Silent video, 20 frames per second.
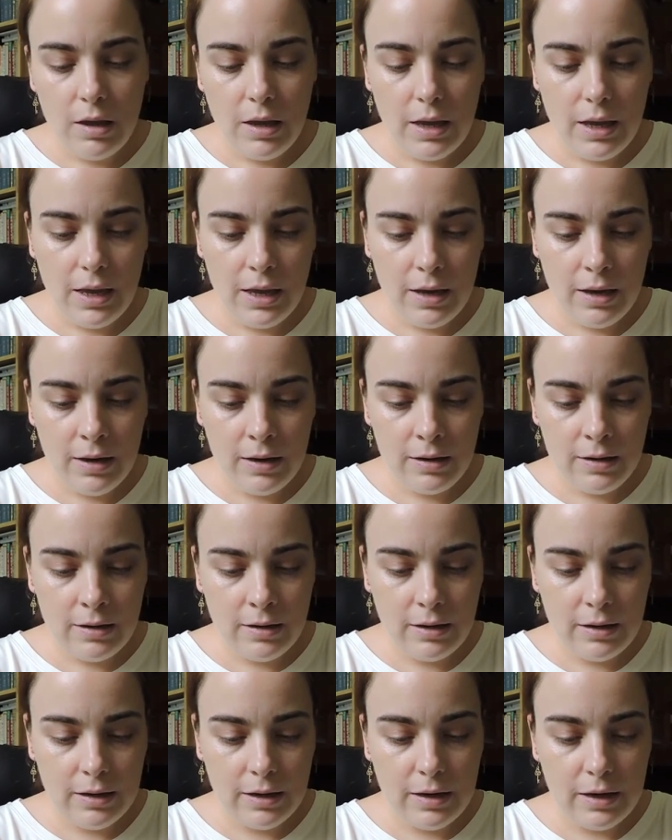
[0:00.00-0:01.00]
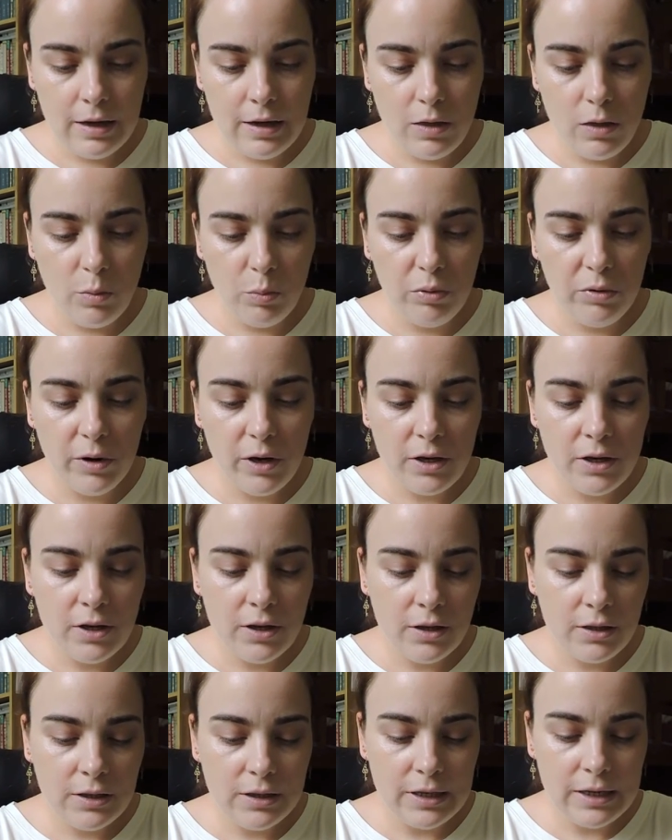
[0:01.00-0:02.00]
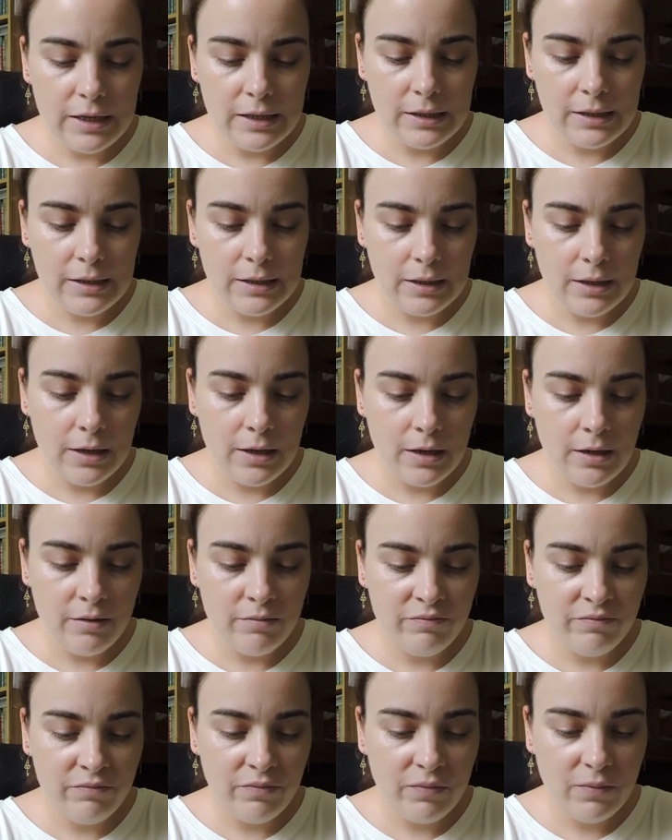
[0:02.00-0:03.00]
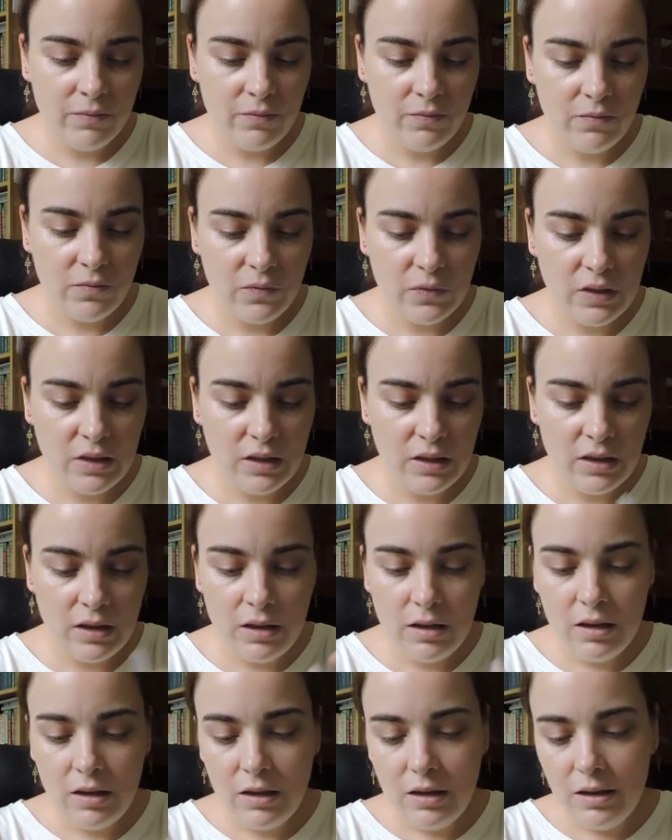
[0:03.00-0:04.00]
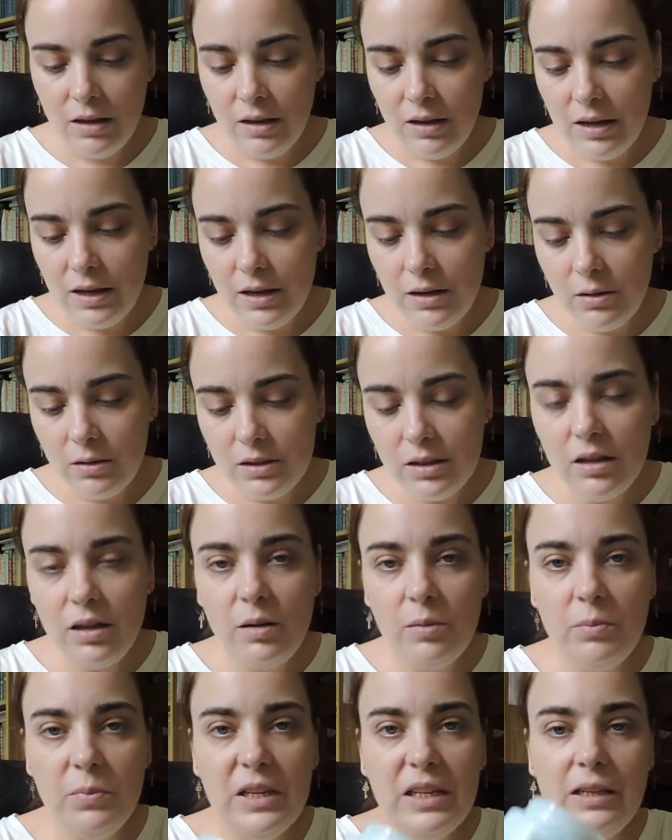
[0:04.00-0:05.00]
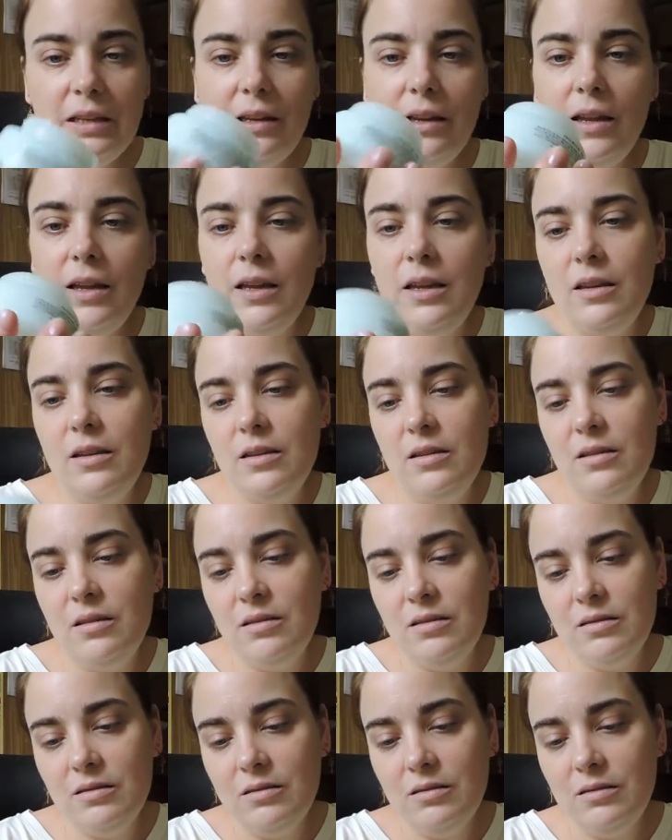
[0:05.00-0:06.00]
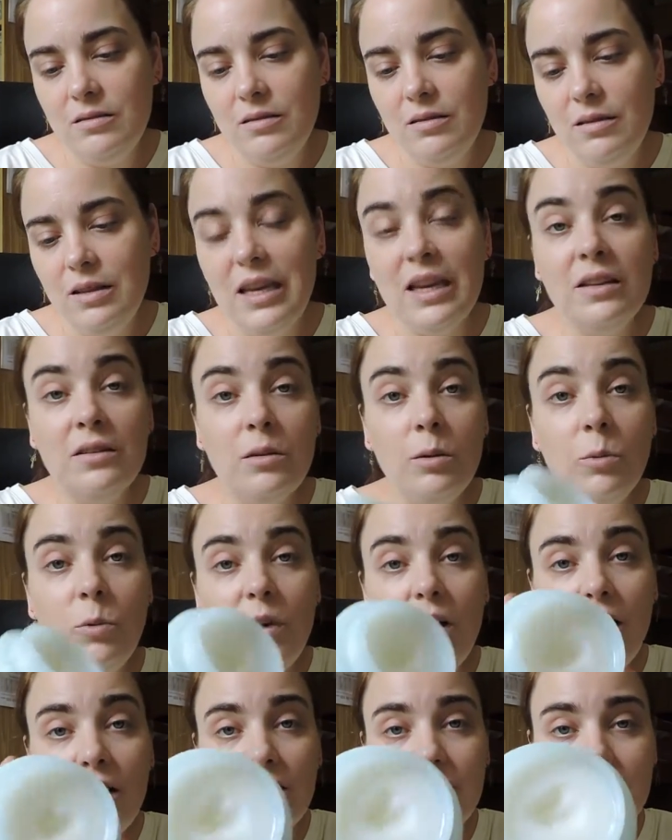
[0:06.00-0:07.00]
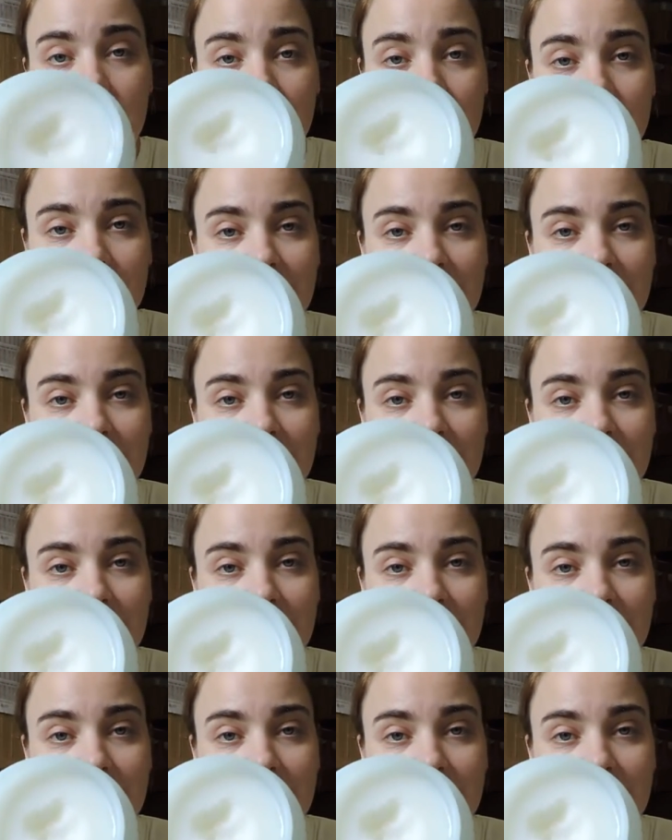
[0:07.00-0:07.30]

and the product is it looks a little bit like candle wax.